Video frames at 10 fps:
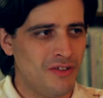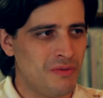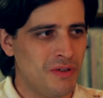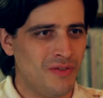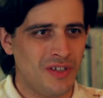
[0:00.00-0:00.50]

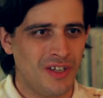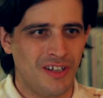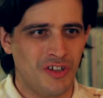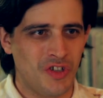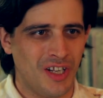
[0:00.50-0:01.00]
those movies,
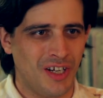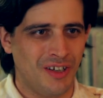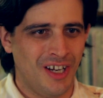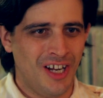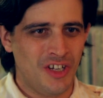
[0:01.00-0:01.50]
they just
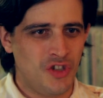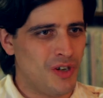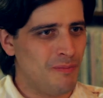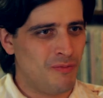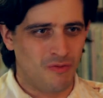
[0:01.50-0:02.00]
like
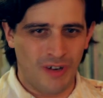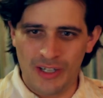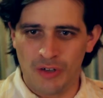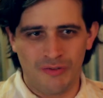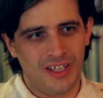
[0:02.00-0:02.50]
jump
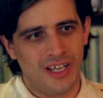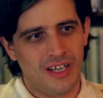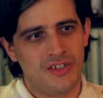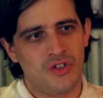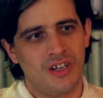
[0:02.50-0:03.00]
right over the
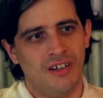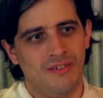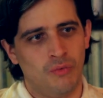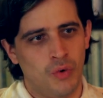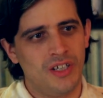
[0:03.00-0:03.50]
edge
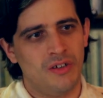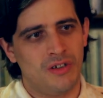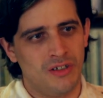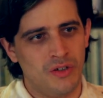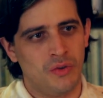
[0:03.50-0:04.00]
of what you
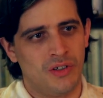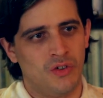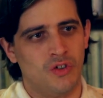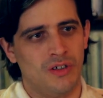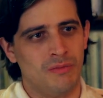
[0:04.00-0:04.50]
could do in a
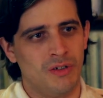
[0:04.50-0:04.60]
horror